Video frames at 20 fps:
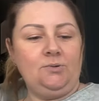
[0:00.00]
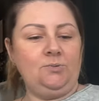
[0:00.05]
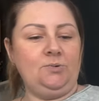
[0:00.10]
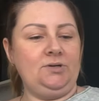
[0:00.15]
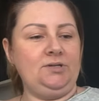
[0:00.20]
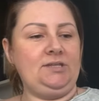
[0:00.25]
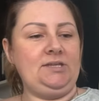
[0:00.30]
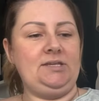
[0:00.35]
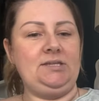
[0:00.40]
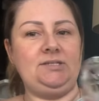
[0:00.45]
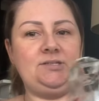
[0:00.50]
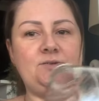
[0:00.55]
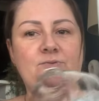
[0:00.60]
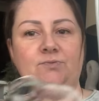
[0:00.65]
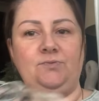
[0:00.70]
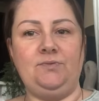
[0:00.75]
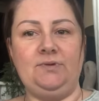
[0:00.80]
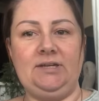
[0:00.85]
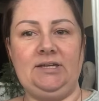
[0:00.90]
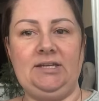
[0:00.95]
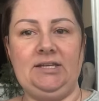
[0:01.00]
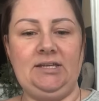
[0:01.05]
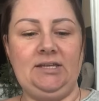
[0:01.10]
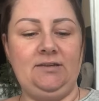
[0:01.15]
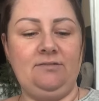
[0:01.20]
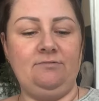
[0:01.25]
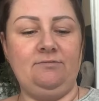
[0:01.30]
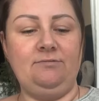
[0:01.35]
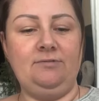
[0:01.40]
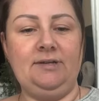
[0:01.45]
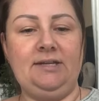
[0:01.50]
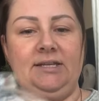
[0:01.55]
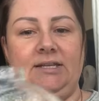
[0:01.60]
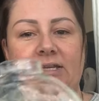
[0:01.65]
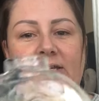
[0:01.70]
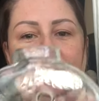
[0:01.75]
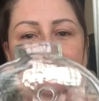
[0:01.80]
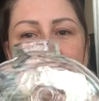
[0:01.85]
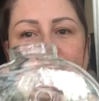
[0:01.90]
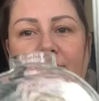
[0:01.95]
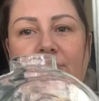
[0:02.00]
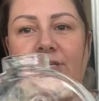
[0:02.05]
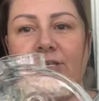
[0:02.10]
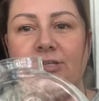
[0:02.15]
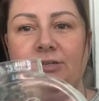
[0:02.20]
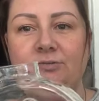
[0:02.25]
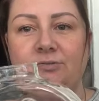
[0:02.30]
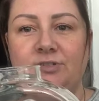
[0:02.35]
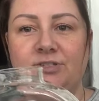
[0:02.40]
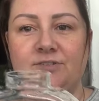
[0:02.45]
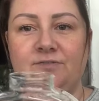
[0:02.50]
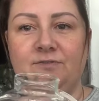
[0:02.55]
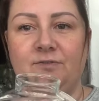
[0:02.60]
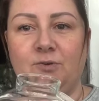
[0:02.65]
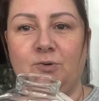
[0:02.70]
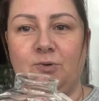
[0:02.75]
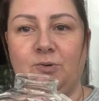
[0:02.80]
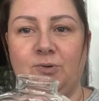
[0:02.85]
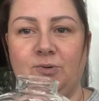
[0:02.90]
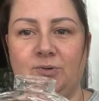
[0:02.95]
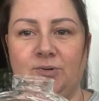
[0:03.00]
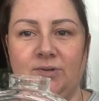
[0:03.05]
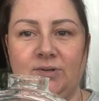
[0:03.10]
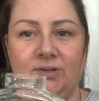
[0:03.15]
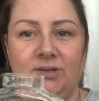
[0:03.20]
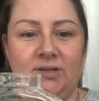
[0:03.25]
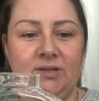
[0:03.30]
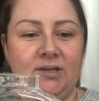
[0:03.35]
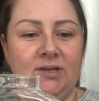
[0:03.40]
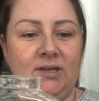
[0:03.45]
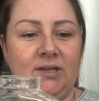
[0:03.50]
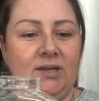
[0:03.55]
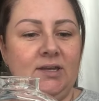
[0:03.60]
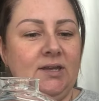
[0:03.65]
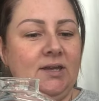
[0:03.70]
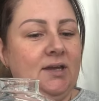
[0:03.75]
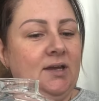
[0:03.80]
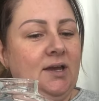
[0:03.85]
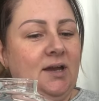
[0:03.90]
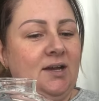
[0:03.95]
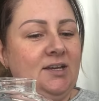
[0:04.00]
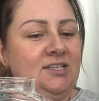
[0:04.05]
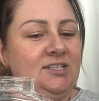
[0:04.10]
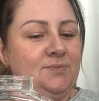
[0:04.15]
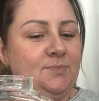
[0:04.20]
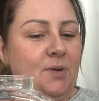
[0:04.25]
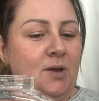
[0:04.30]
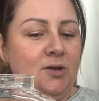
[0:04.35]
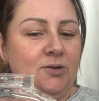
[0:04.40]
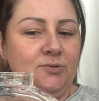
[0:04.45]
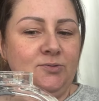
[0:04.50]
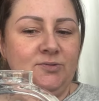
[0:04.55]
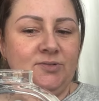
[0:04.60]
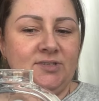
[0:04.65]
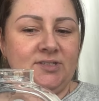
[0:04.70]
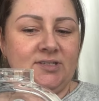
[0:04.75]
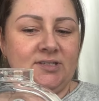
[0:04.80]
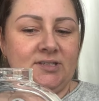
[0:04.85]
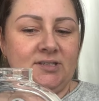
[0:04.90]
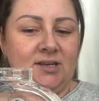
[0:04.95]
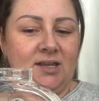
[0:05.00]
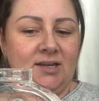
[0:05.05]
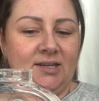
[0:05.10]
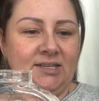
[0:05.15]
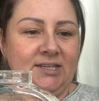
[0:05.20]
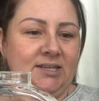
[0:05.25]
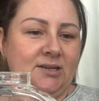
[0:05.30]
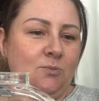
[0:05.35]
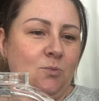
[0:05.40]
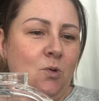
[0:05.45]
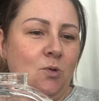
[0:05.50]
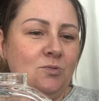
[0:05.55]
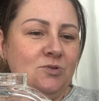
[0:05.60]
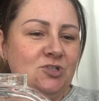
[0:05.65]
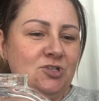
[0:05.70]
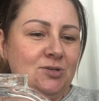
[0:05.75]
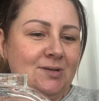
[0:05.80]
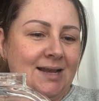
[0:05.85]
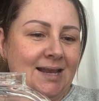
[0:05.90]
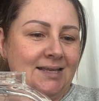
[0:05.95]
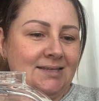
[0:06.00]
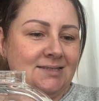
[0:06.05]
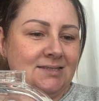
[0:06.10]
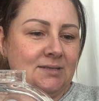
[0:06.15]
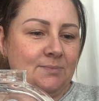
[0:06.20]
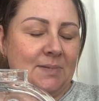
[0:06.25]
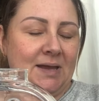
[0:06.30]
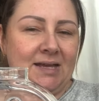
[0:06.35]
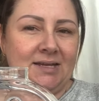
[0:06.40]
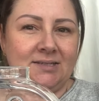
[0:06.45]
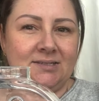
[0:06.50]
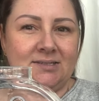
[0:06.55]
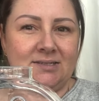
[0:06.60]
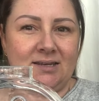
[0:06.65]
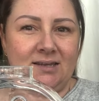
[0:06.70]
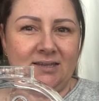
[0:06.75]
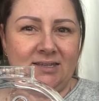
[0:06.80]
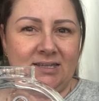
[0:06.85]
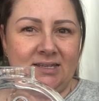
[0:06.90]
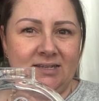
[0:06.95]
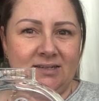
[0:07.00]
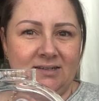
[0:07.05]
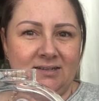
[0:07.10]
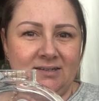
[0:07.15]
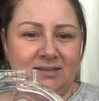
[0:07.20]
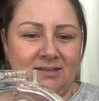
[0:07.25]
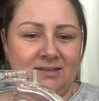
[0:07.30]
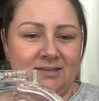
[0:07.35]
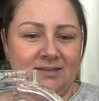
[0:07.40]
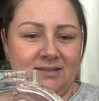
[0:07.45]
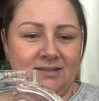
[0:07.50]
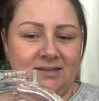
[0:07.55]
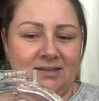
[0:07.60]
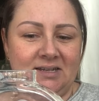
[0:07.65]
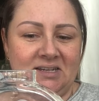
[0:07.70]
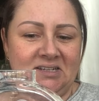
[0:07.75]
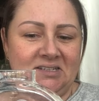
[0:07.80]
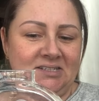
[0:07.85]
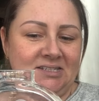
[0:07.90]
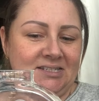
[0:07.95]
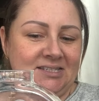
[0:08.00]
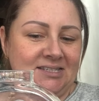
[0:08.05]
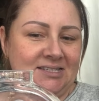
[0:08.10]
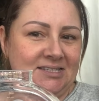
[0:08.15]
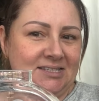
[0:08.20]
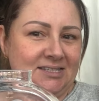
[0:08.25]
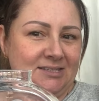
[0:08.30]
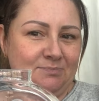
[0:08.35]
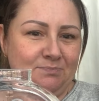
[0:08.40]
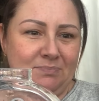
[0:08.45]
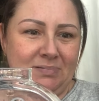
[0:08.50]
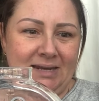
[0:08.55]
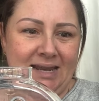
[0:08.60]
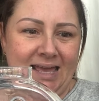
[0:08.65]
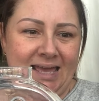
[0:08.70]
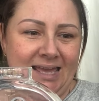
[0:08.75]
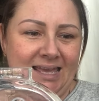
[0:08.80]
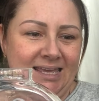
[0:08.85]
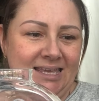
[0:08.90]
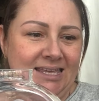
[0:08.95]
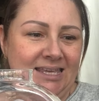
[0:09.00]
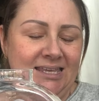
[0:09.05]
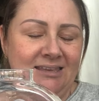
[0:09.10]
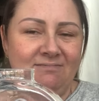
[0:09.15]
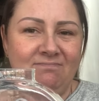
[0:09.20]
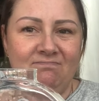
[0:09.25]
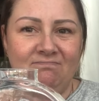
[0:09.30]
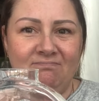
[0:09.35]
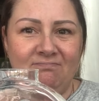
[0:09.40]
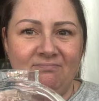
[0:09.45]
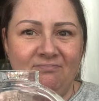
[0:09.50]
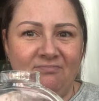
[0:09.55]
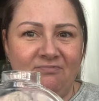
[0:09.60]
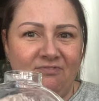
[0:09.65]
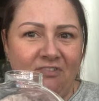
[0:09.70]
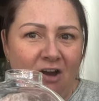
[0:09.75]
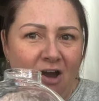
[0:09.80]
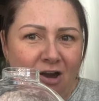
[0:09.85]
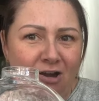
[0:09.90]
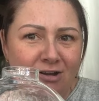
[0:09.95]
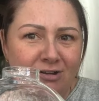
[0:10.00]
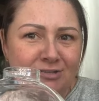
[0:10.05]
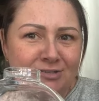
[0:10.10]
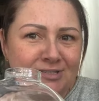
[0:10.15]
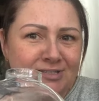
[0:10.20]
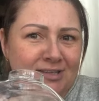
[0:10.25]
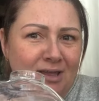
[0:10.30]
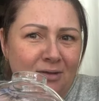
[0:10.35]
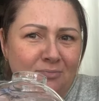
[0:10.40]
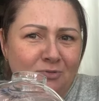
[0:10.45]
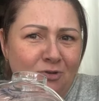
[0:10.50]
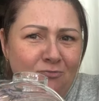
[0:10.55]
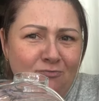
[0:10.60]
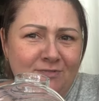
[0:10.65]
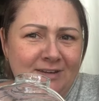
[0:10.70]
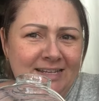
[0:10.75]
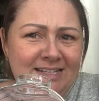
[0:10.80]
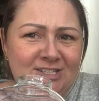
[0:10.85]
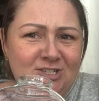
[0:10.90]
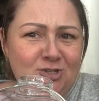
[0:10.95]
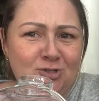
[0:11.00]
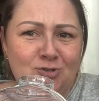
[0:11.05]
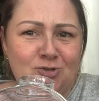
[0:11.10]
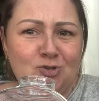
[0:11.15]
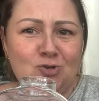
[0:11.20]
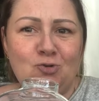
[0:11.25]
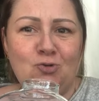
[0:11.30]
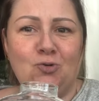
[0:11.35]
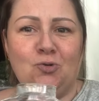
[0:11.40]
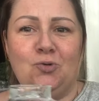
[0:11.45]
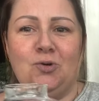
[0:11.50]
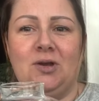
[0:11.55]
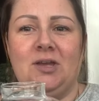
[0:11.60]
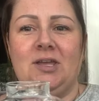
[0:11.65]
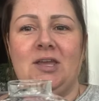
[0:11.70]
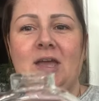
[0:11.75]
were these really, really beautiful, I suppose, like, what would you class them as? Like a, a display vase? I'm not really too sure.